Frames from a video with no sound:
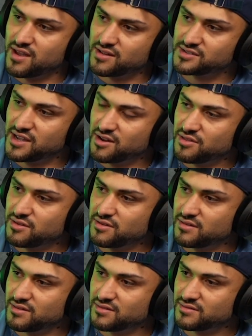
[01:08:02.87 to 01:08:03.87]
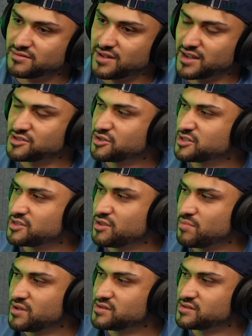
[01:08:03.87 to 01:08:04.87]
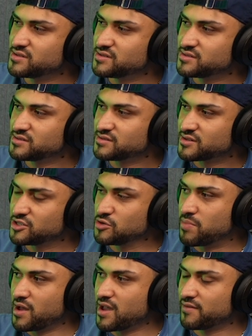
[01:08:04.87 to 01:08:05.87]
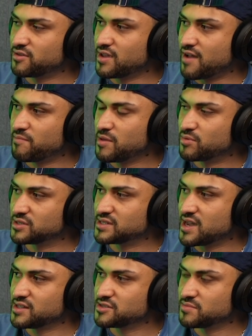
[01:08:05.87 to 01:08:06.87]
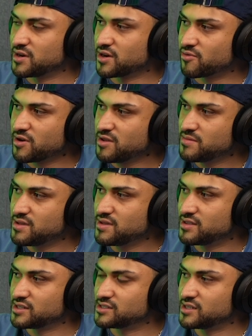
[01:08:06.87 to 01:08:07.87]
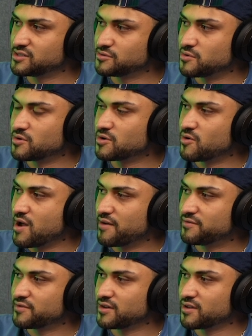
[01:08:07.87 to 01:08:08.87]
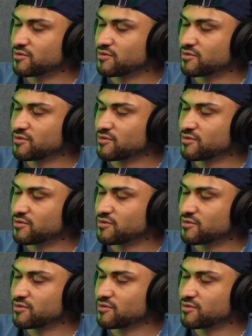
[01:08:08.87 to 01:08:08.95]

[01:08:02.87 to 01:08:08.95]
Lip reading: side of the. I guess you could say the business, because you probably have to have people sign an agreement that says you won't go after.